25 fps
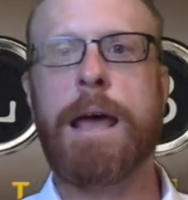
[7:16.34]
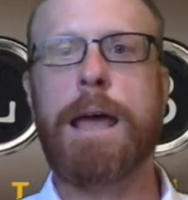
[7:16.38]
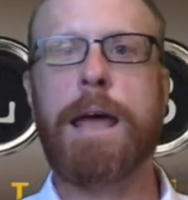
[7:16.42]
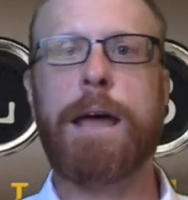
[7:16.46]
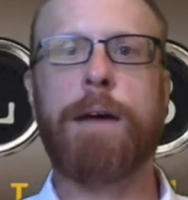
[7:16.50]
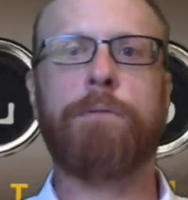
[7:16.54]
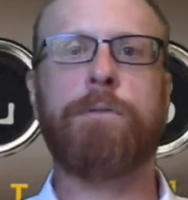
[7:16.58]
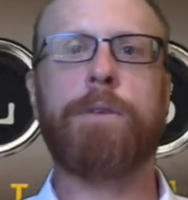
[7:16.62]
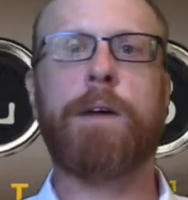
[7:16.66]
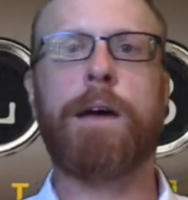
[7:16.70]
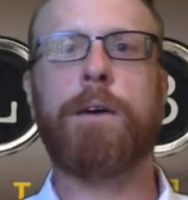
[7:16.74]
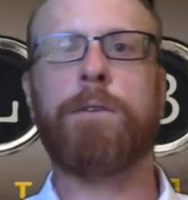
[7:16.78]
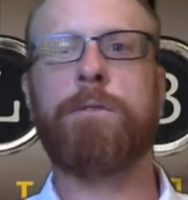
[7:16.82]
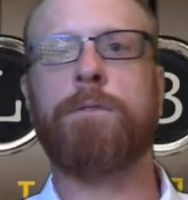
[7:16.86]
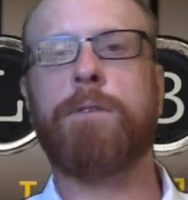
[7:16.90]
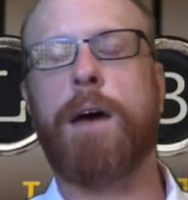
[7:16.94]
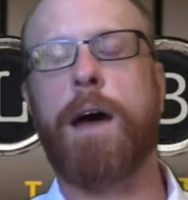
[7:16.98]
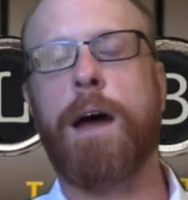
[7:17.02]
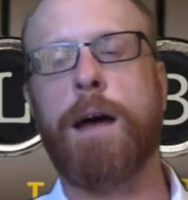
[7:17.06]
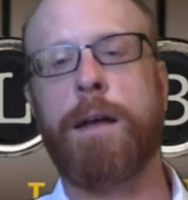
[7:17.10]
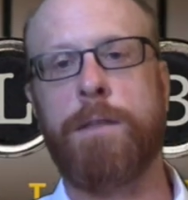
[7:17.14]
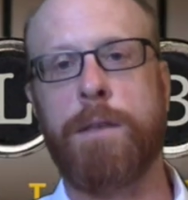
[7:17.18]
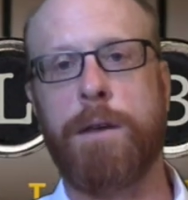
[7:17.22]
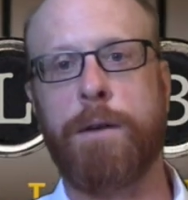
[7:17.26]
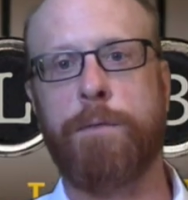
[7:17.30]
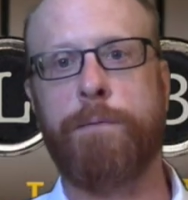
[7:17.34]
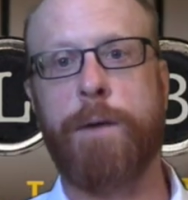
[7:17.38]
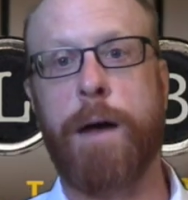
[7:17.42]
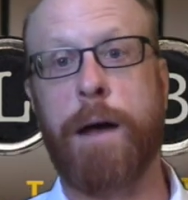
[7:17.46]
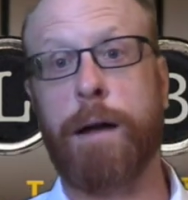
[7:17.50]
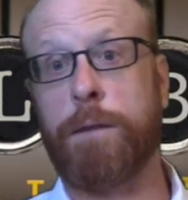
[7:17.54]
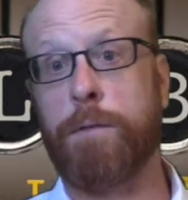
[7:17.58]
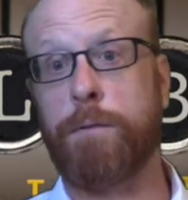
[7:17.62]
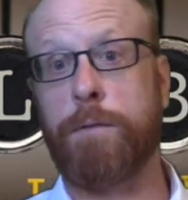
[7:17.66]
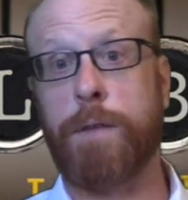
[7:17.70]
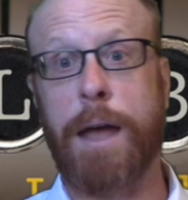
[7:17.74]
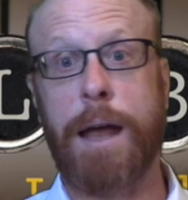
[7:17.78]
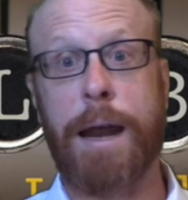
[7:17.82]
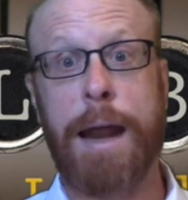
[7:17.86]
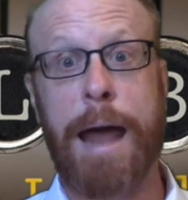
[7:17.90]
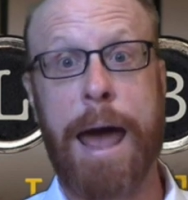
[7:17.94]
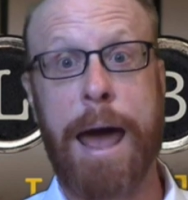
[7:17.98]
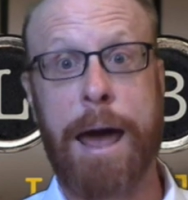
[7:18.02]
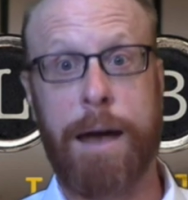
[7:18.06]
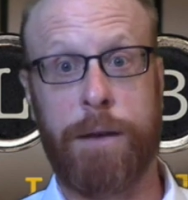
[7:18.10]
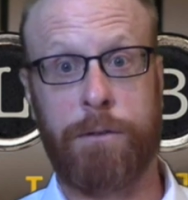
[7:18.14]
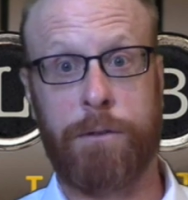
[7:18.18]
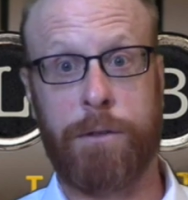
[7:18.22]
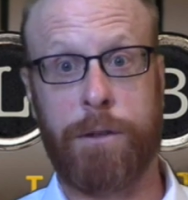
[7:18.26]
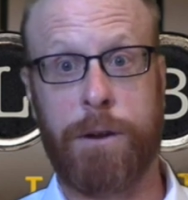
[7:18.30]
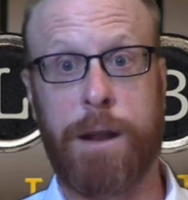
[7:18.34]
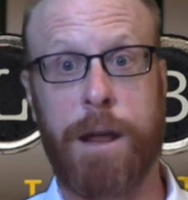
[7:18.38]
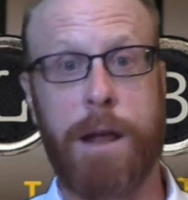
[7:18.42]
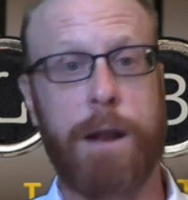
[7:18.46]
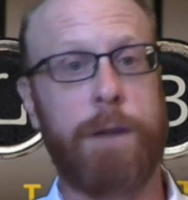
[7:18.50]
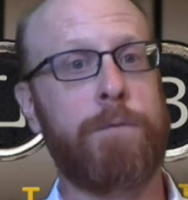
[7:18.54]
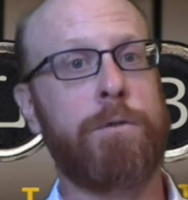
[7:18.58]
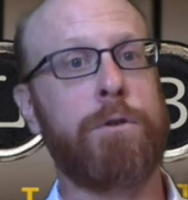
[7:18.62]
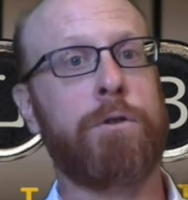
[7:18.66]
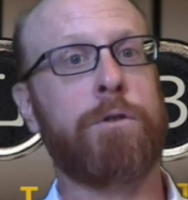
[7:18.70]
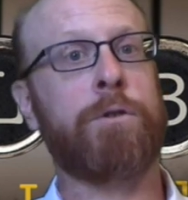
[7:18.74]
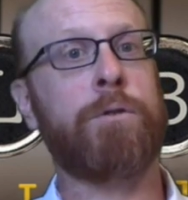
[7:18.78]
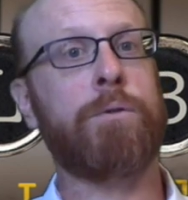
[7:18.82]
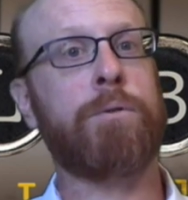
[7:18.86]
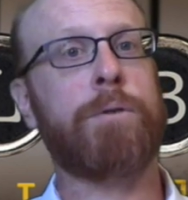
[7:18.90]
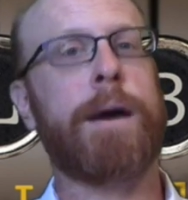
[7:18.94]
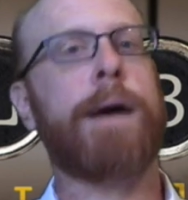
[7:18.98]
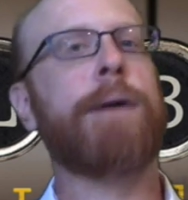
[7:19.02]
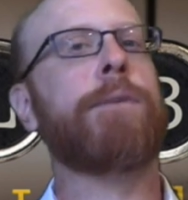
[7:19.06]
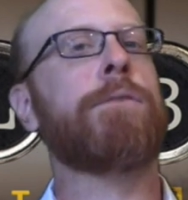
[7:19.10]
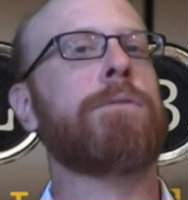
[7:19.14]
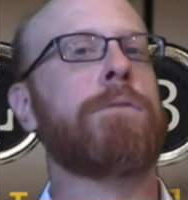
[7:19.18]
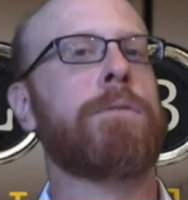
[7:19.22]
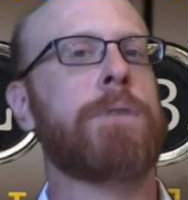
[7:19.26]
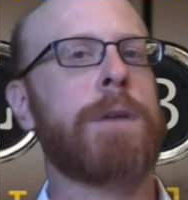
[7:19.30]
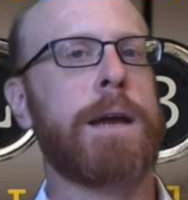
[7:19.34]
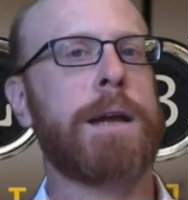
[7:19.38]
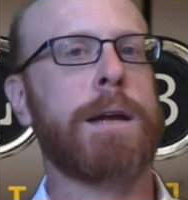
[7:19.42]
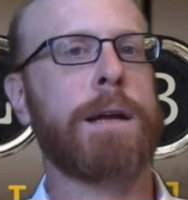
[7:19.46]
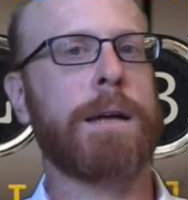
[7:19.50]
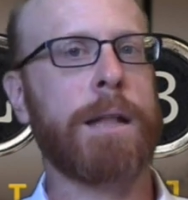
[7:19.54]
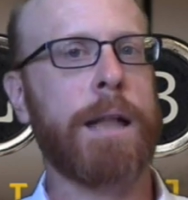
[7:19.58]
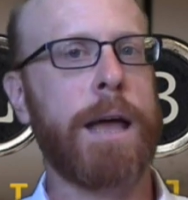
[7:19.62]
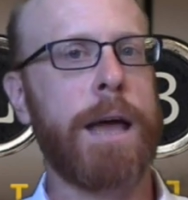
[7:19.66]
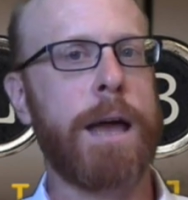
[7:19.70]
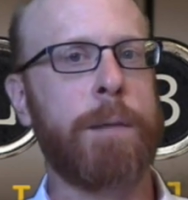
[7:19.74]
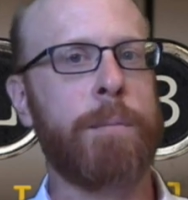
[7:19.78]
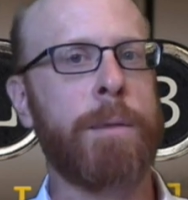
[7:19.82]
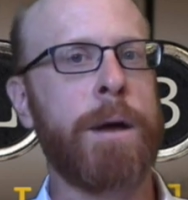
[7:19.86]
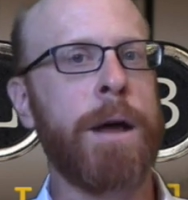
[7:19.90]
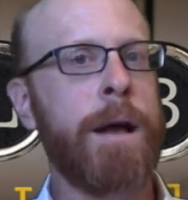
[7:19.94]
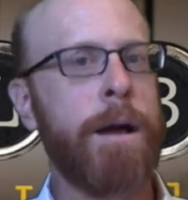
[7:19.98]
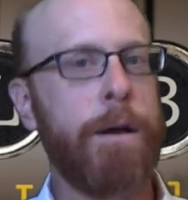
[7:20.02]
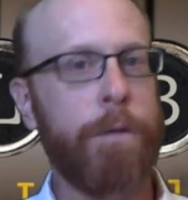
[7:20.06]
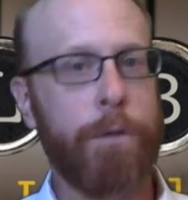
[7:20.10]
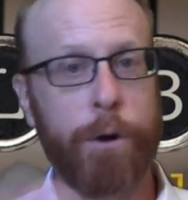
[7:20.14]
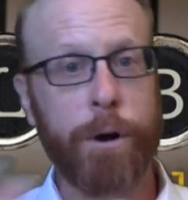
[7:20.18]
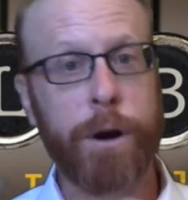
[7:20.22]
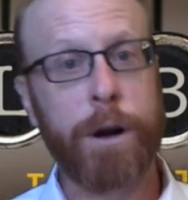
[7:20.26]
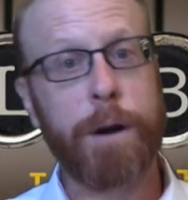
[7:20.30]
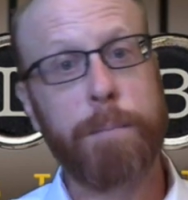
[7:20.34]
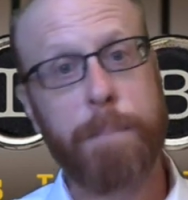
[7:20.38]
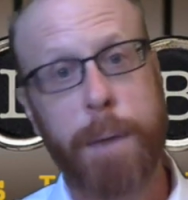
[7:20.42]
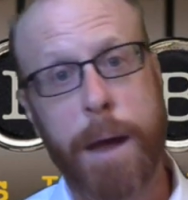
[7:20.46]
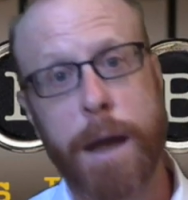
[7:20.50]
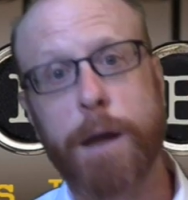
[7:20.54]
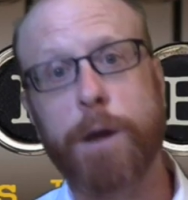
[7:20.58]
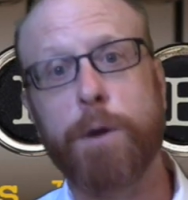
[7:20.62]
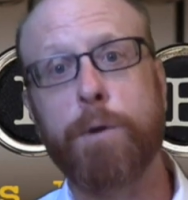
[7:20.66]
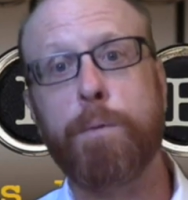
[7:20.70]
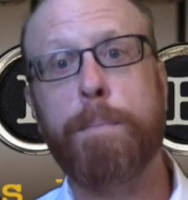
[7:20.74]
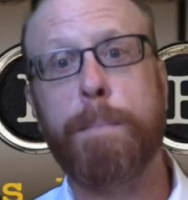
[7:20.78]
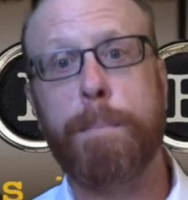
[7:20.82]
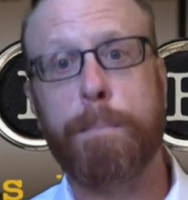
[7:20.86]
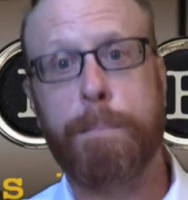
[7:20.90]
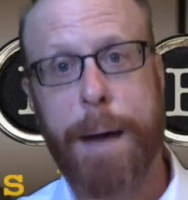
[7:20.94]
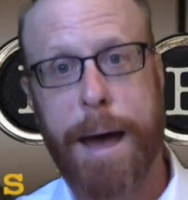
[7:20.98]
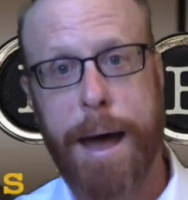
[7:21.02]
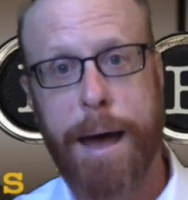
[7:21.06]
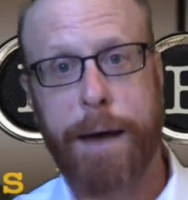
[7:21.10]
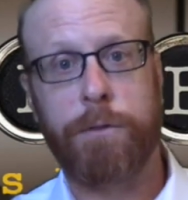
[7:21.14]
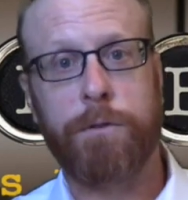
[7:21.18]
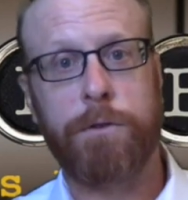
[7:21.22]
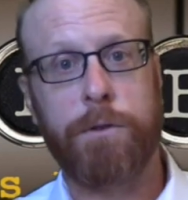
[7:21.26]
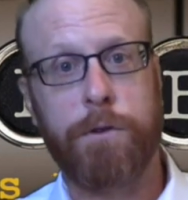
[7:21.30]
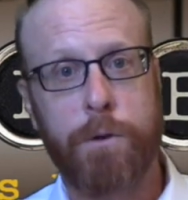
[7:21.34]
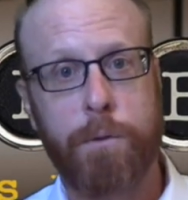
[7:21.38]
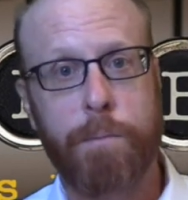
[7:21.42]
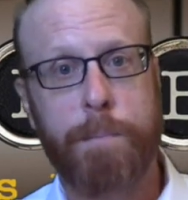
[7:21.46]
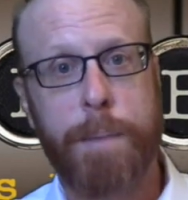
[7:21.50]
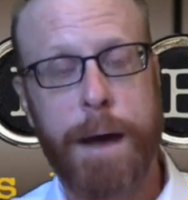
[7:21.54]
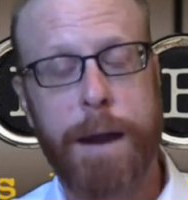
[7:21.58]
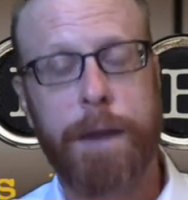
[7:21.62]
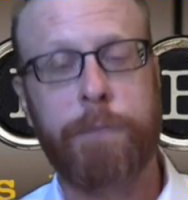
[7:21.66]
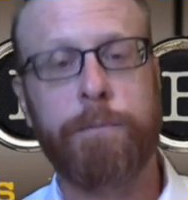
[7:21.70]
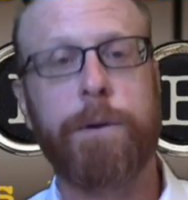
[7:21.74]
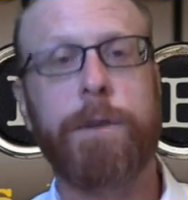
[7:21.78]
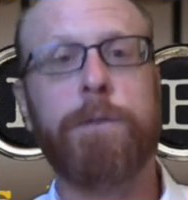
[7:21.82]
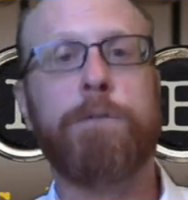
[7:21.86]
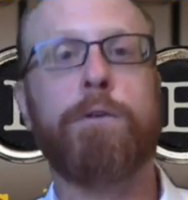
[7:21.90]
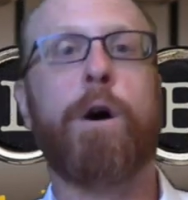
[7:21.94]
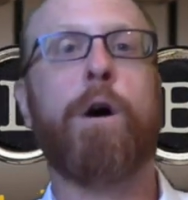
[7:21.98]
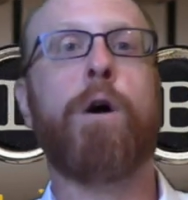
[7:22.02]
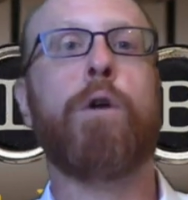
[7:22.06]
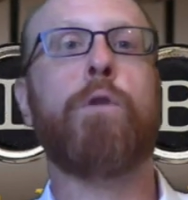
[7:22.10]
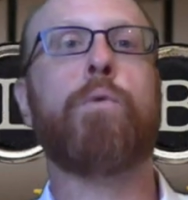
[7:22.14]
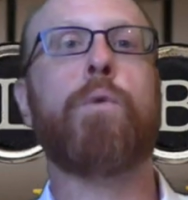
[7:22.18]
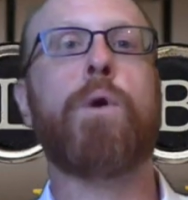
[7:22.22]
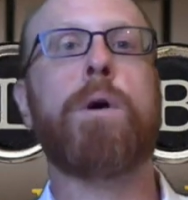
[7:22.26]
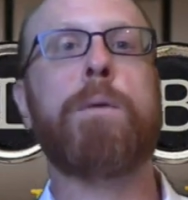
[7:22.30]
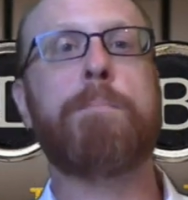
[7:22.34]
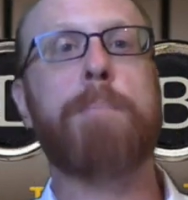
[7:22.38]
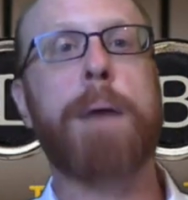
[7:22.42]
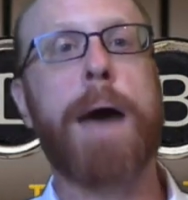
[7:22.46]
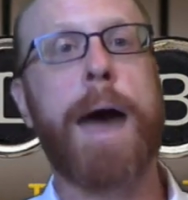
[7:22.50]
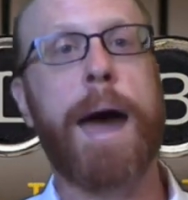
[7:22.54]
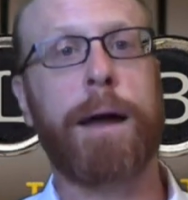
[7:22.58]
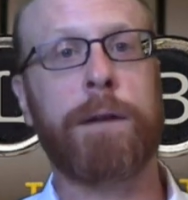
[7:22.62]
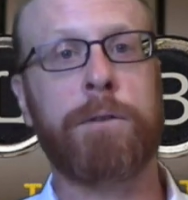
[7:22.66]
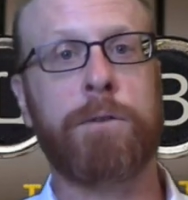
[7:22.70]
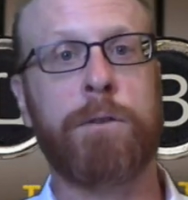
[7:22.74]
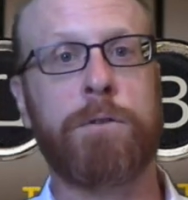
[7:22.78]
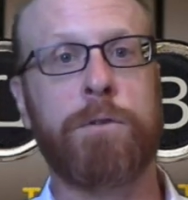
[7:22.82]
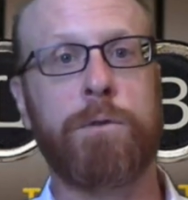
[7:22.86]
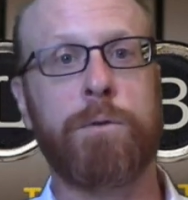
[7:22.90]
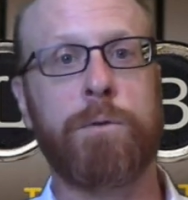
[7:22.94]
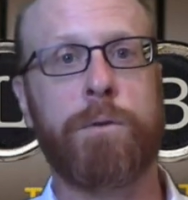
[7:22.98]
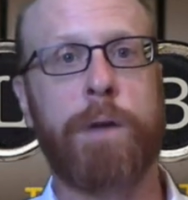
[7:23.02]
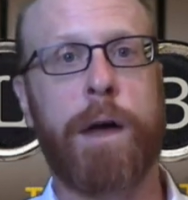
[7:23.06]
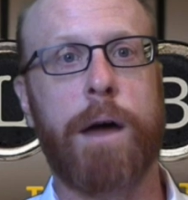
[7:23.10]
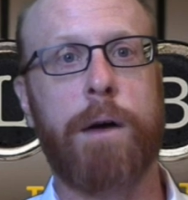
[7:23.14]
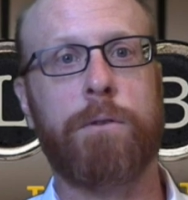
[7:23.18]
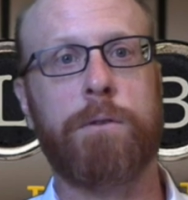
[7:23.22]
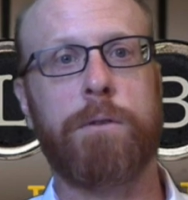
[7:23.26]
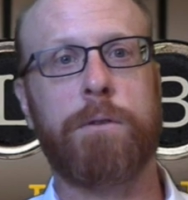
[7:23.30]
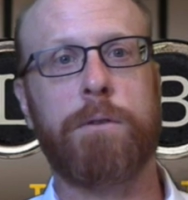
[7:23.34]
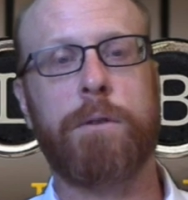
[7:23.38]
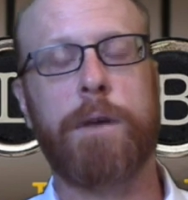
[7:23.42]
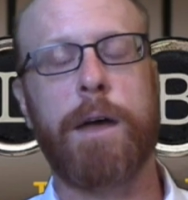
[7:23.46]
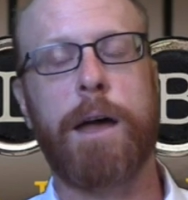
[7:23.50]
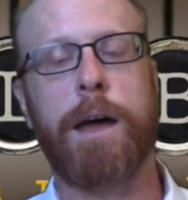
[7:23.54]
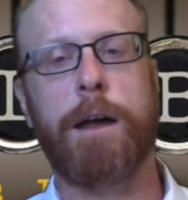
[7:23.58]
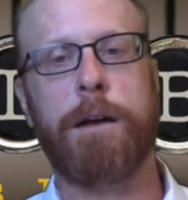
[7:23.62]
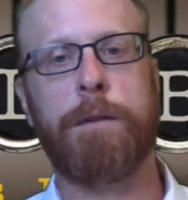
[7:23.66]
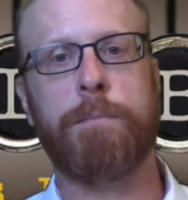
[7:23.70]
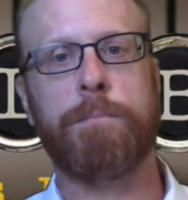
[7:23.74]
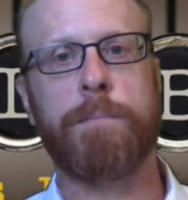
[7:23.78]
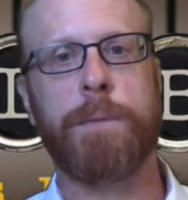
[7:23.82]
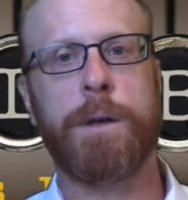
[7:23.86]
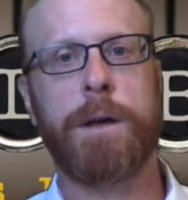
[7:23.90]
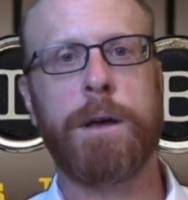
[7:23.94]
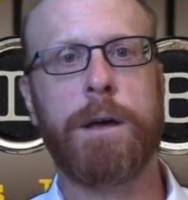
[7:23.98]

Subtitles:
If they assign the effective date as the date of your 2010 claim, they're going to pay you past due benefits all the way back to 2010.